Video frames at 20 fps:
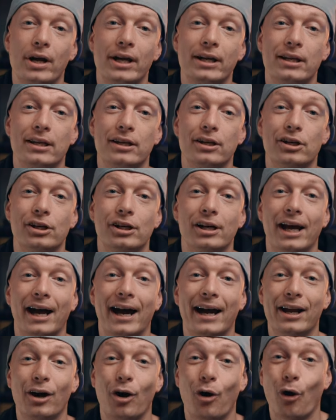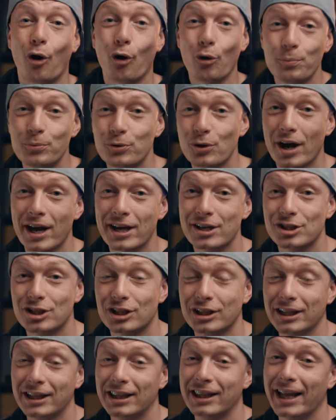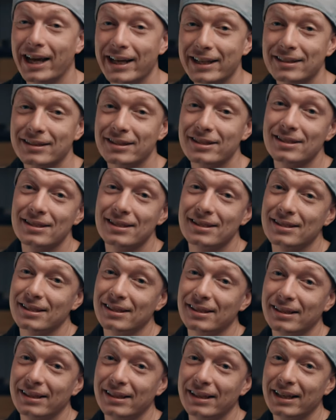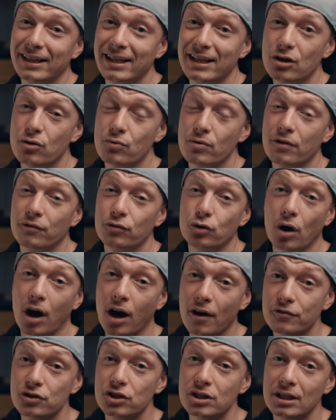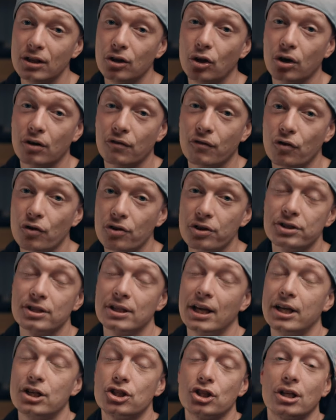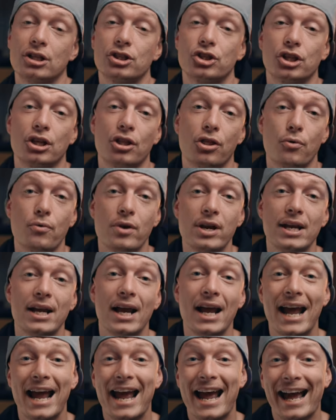right here. I hope you actually liked this little review of CLog versus HLG3,